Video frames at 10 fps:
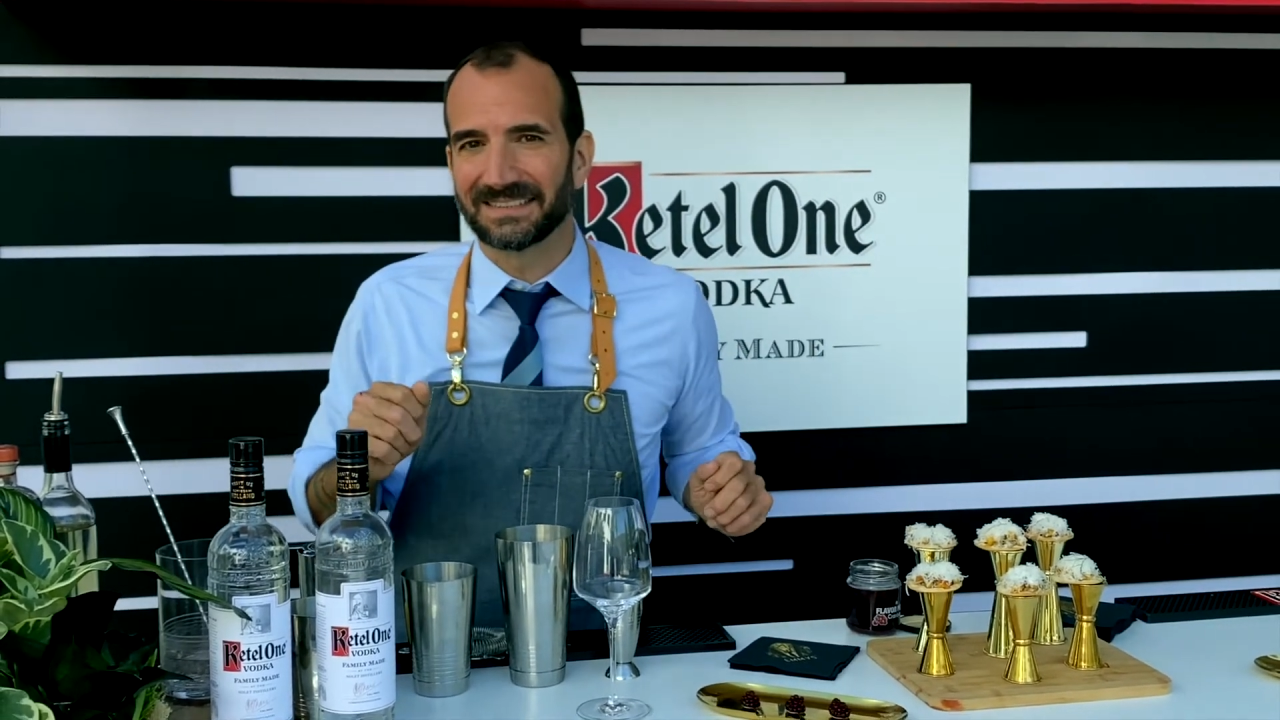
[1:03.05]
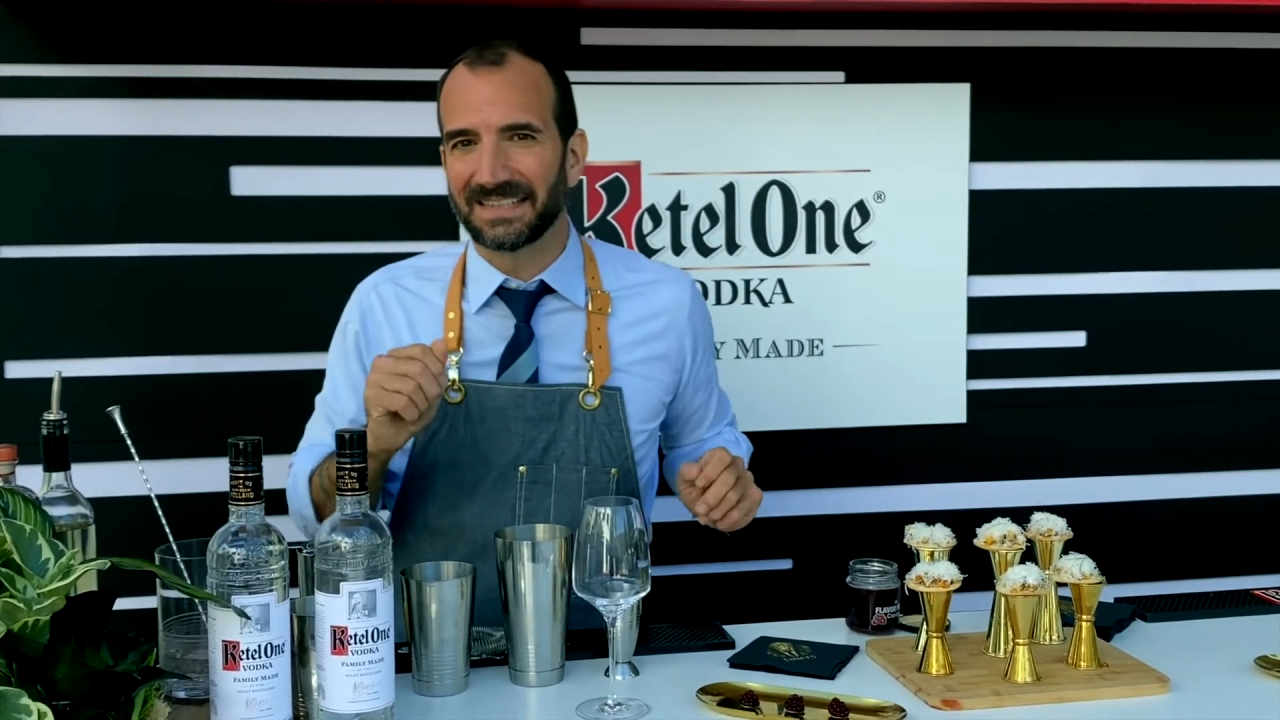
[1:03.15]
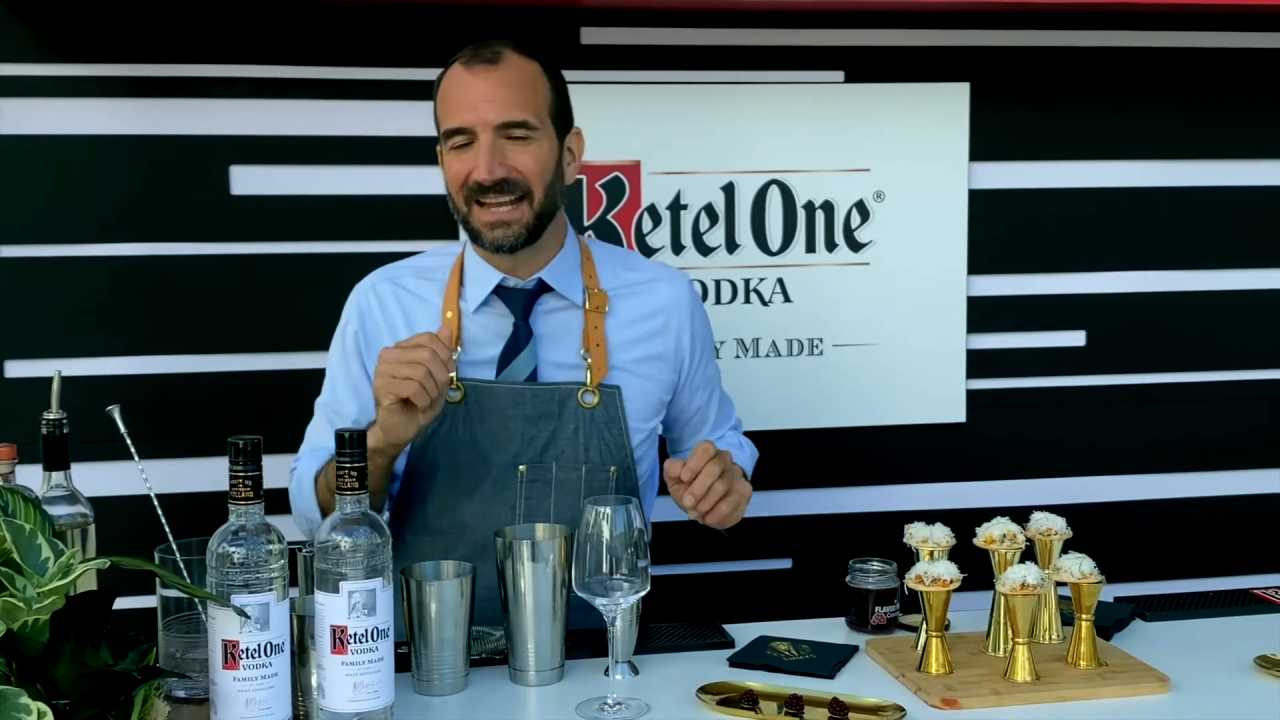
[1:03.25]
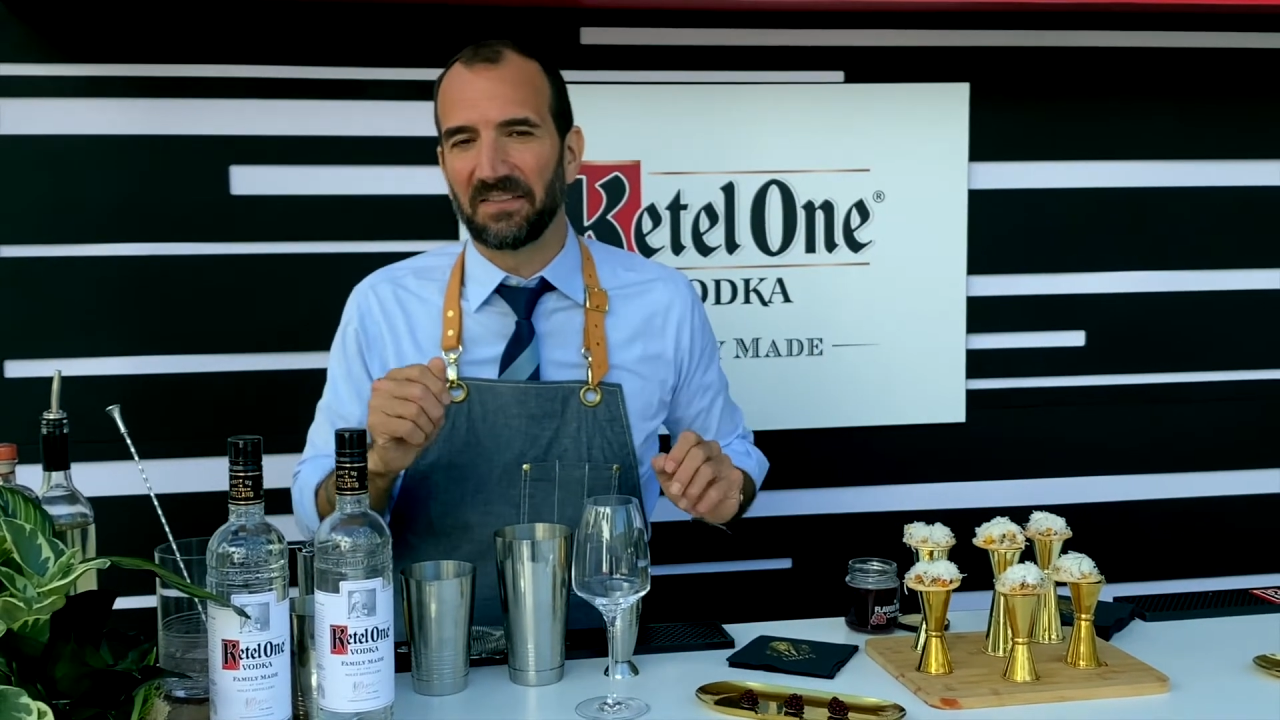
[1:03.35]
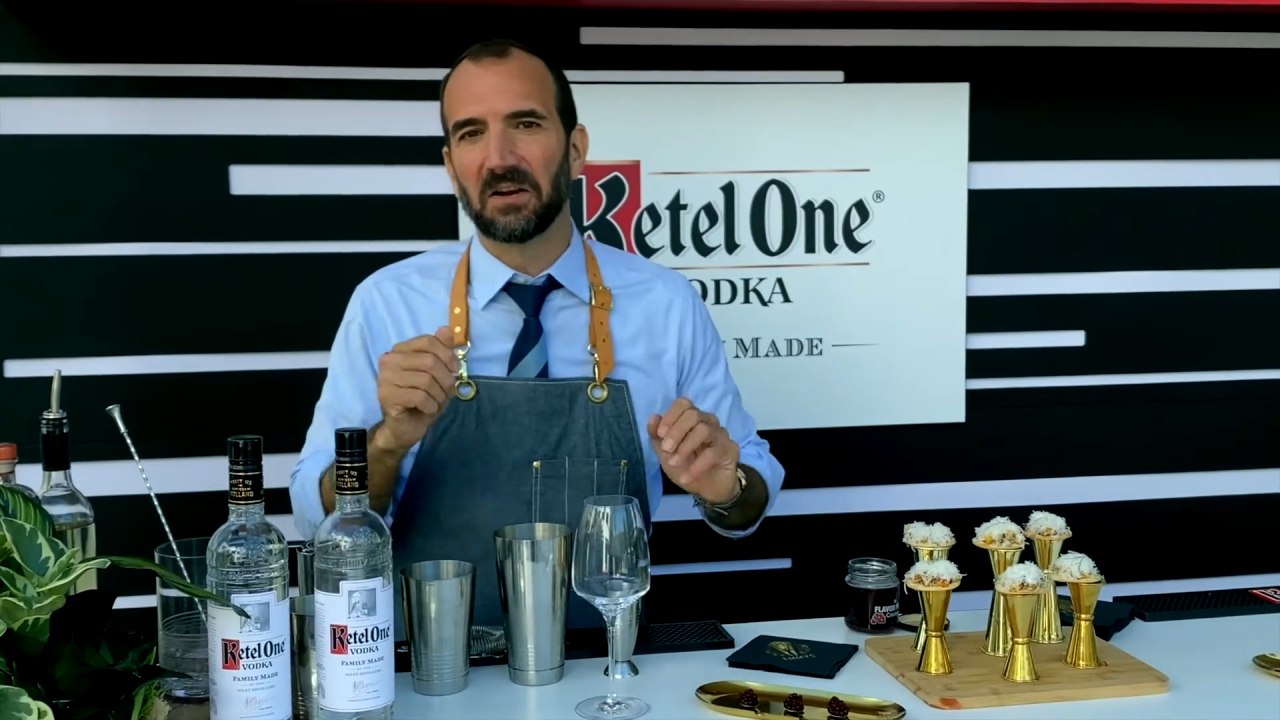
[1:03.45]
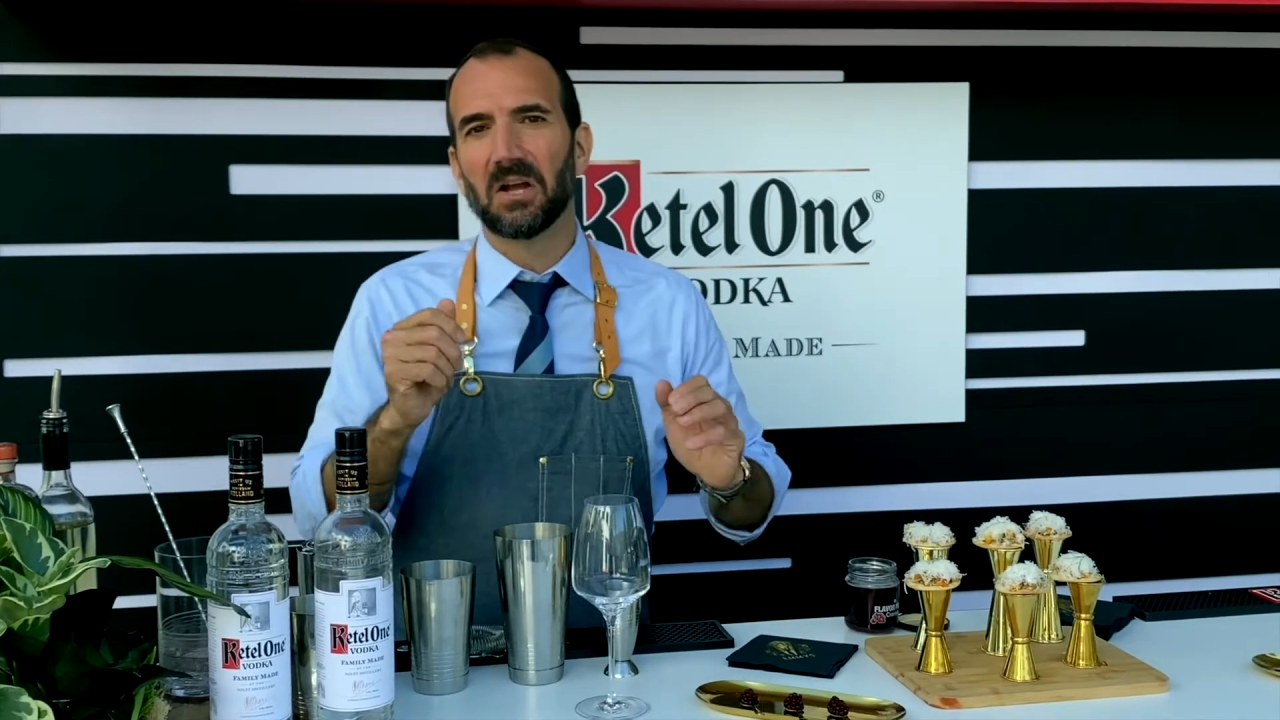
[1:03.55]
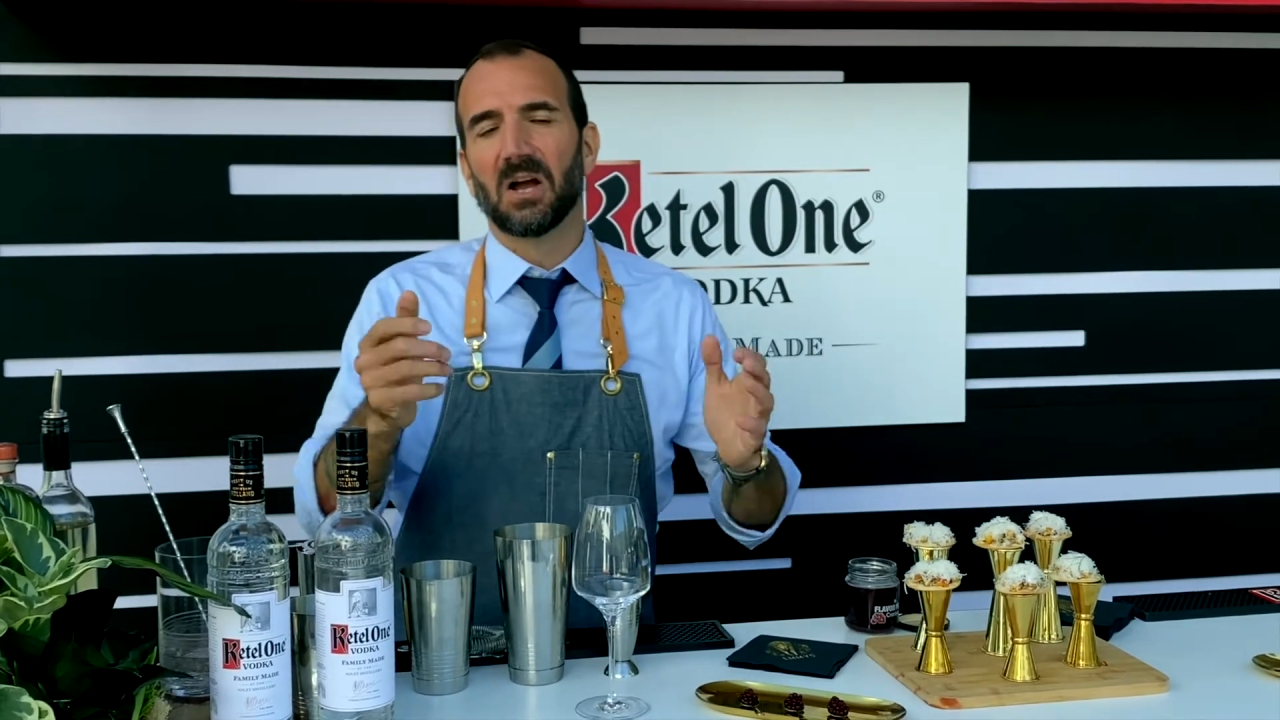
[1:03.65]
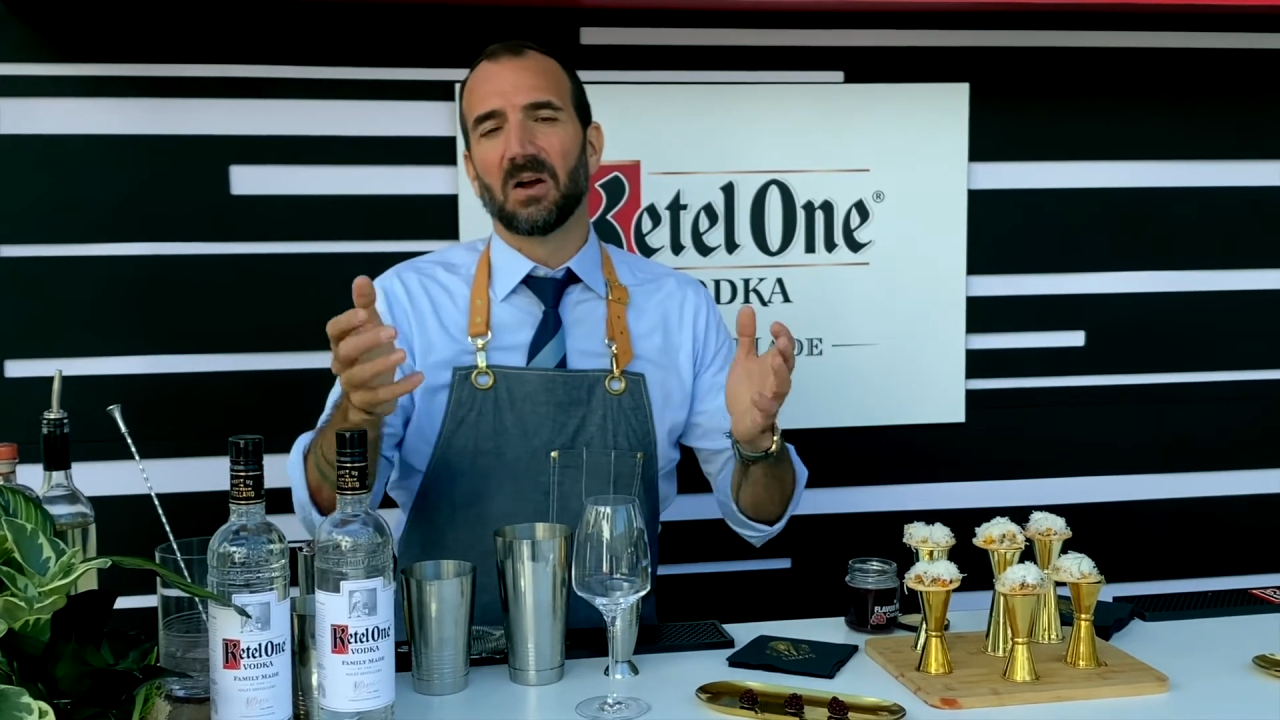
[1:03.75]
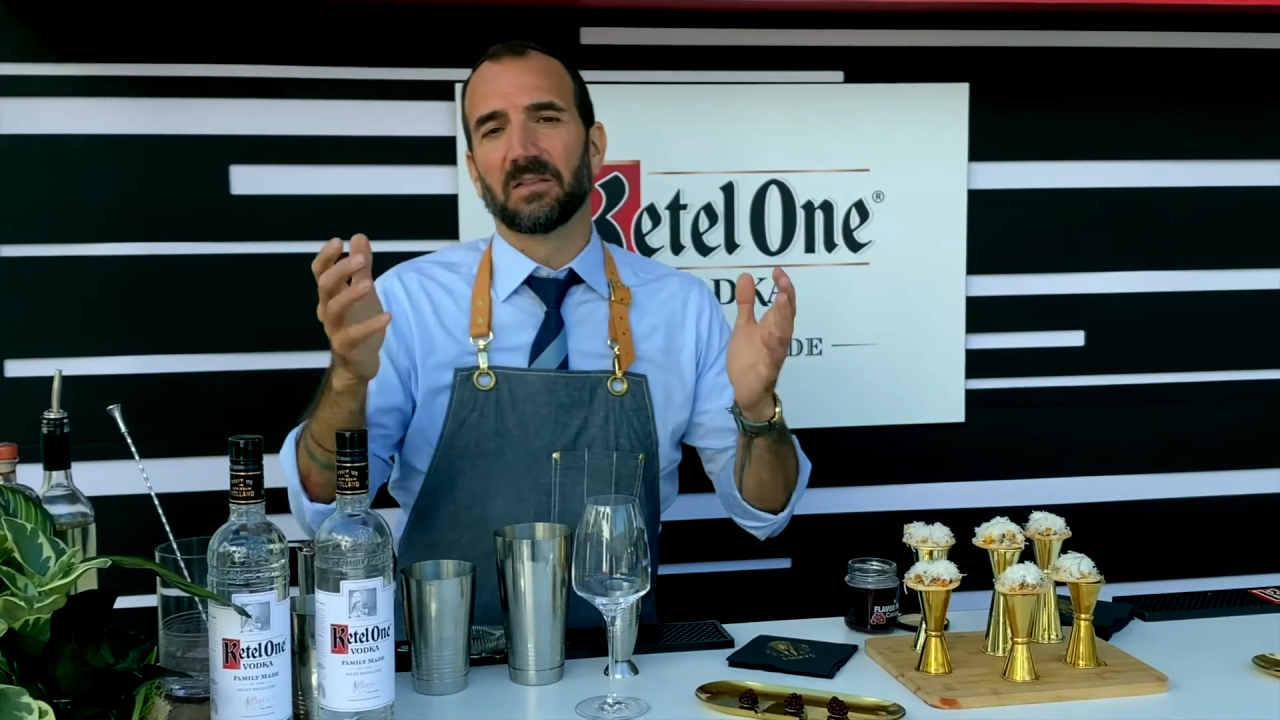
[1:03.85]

together. The